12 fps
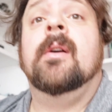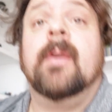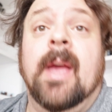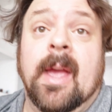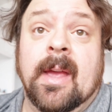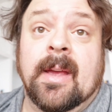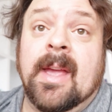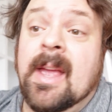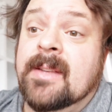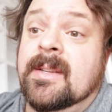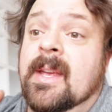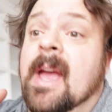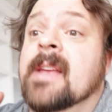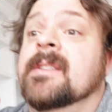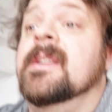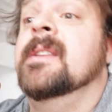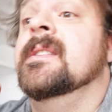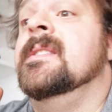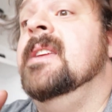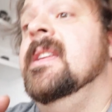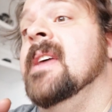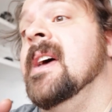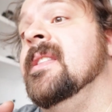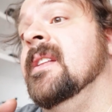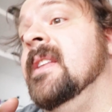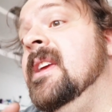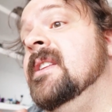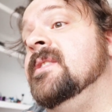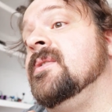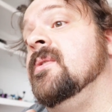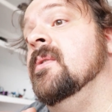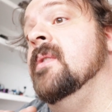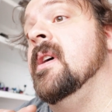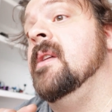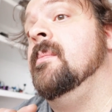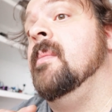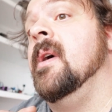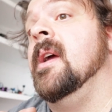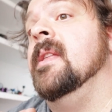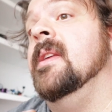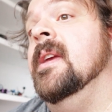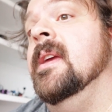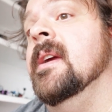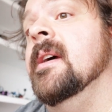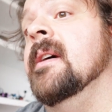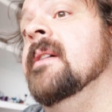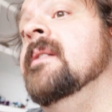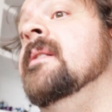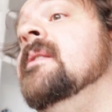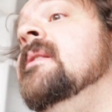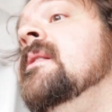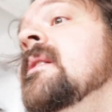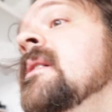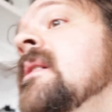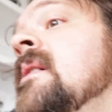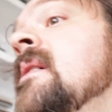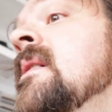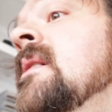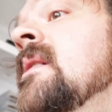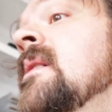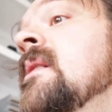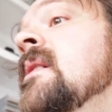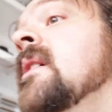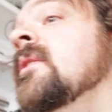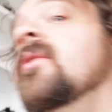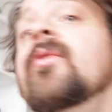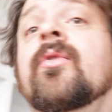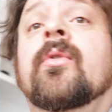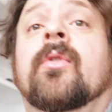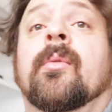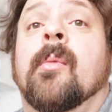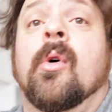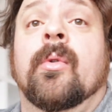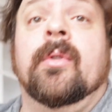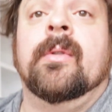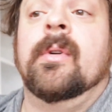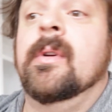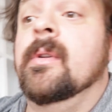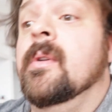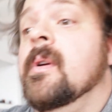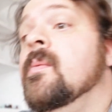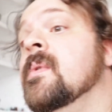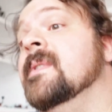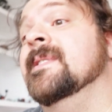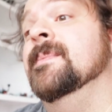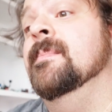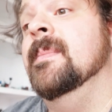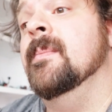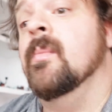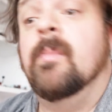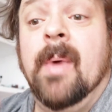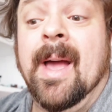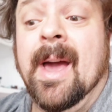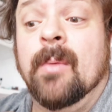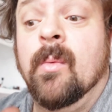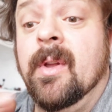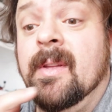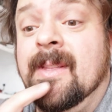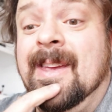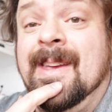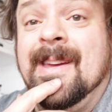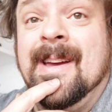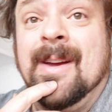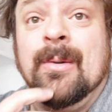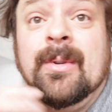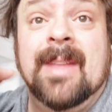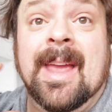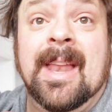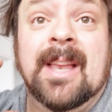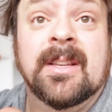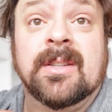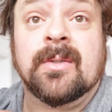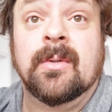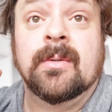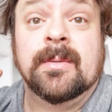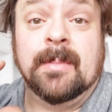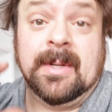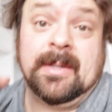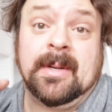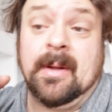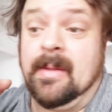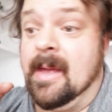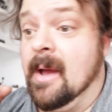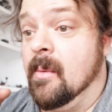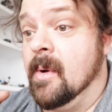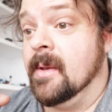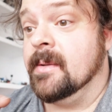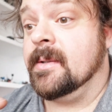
Okay, in case you guys didn't see that, the lead screw nut by the uh, extruder motor was had one of the uh, retaining screws missing on that one.